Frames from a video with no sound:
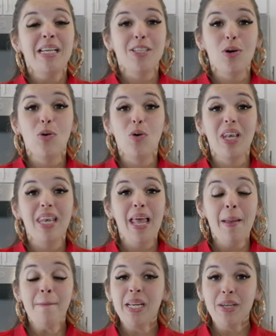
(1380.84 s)
so
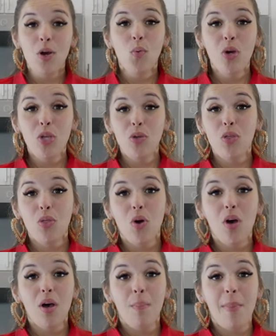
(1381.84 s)
let me know what you
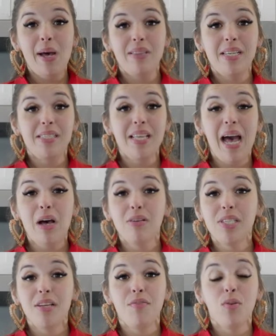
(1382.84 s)
thought about this house
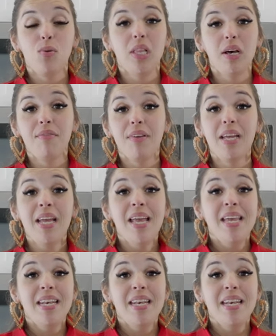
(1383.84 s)
if you love it.